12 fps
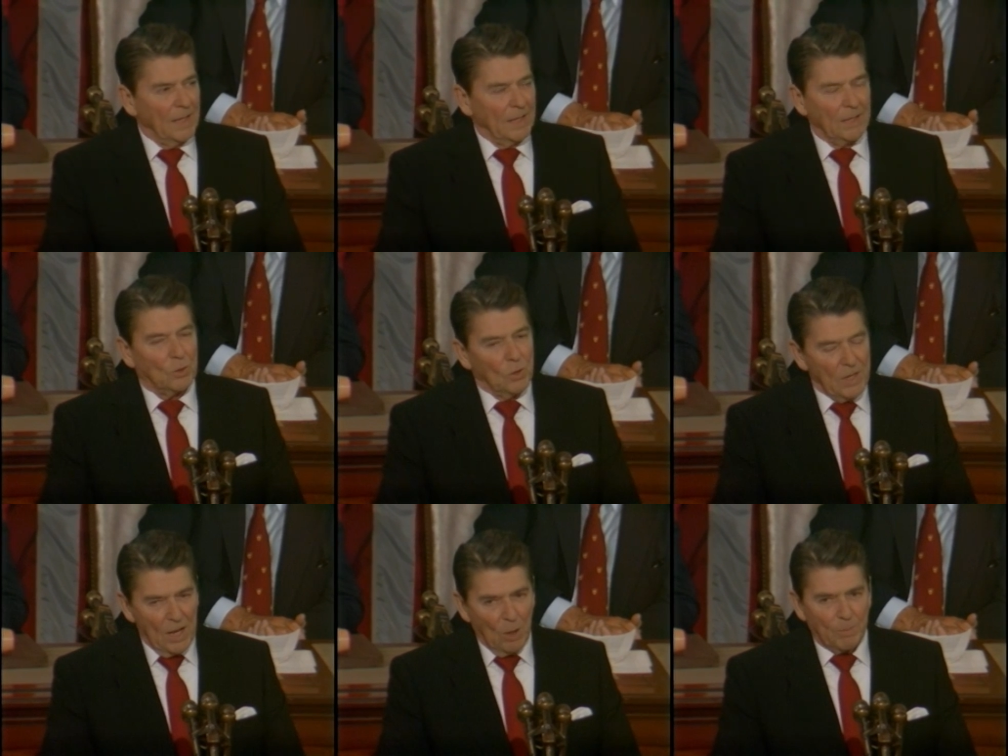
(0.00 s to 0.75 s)
It
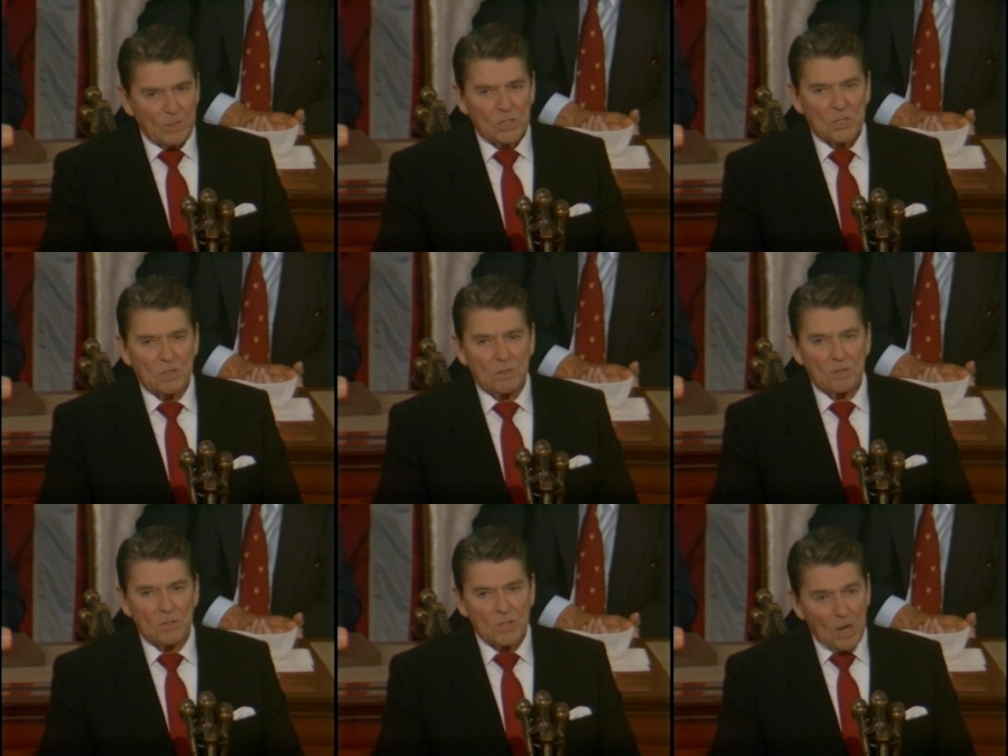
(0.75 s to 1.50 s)
could help us
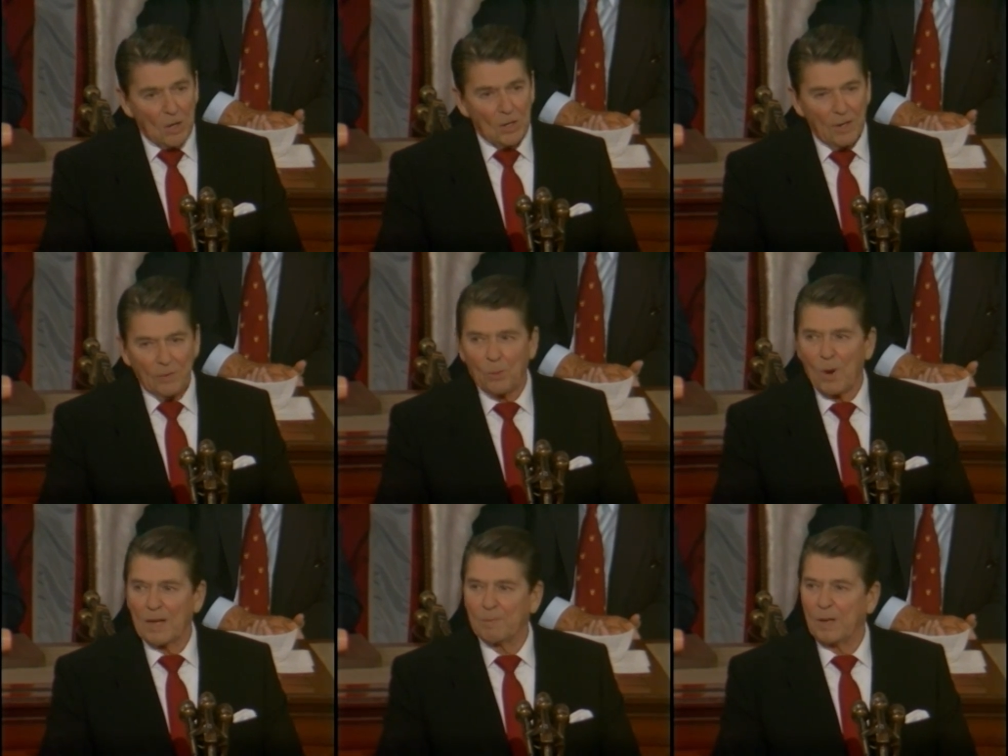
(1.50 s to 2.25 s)
start on the
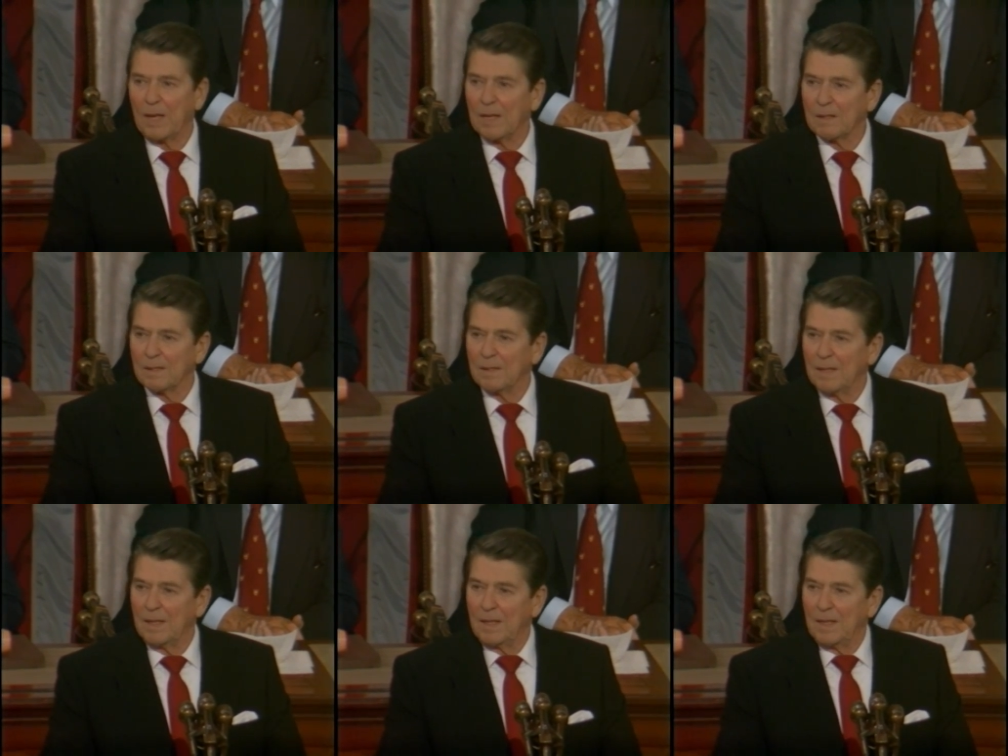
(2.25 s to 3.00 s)
right path,
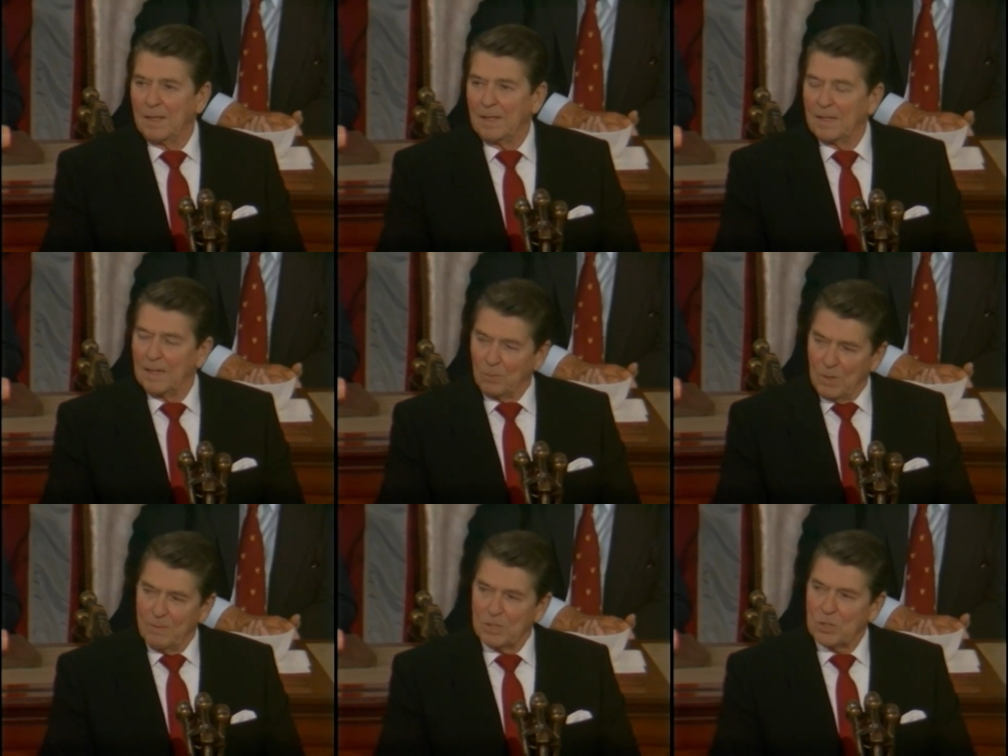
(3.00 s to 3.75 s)
yet
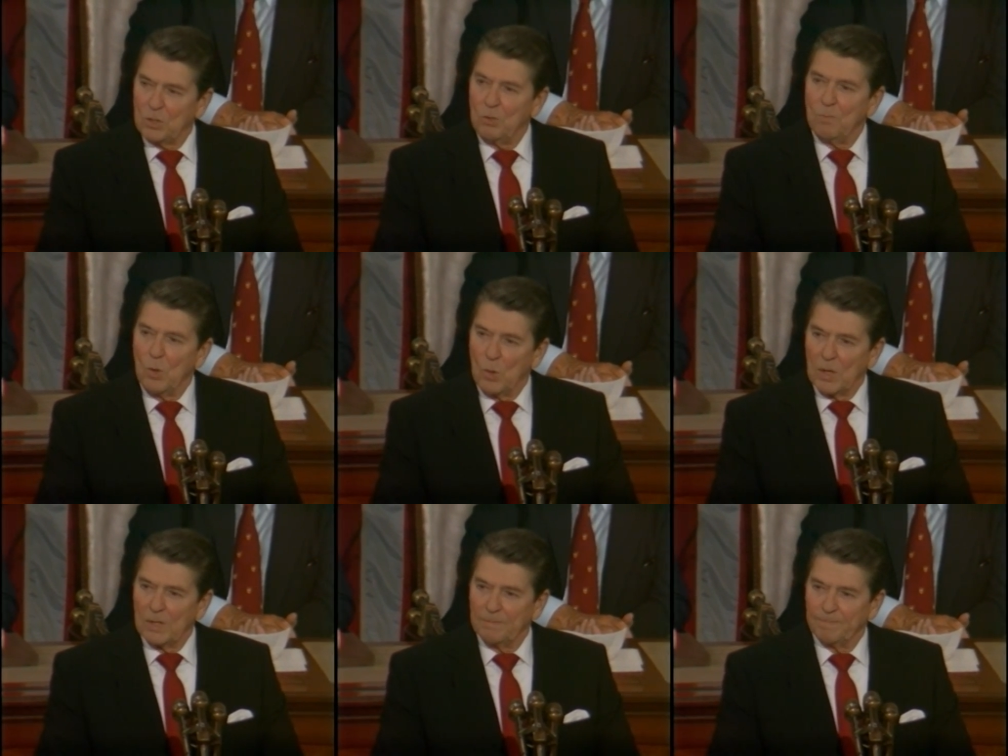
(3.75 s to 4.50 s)
we must do
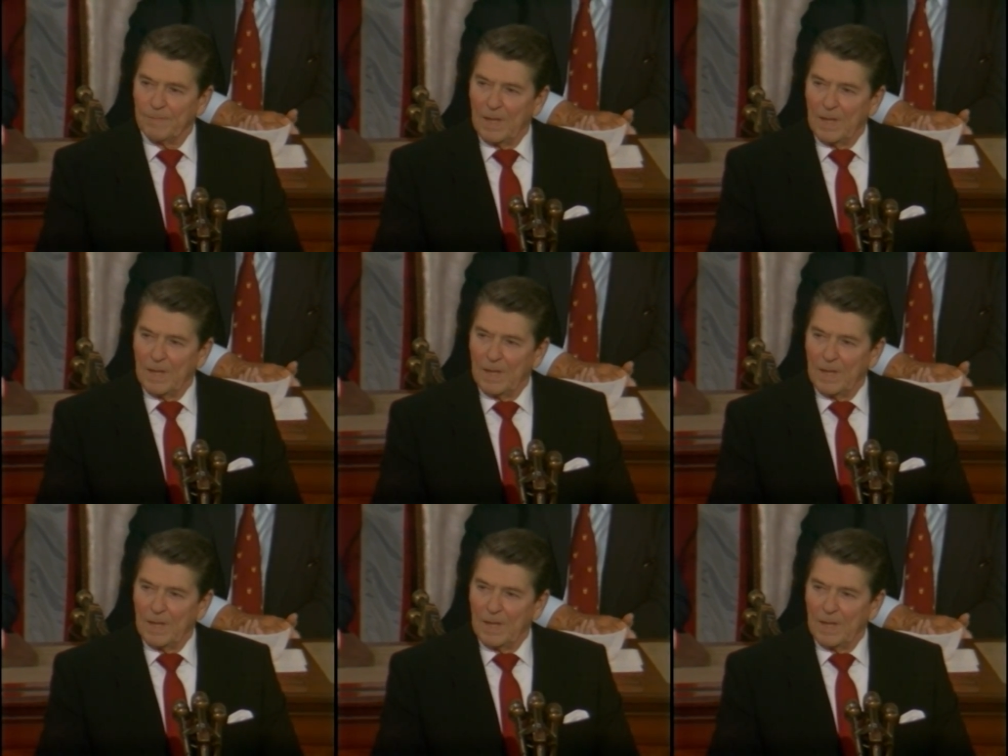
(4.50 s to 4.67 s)
more.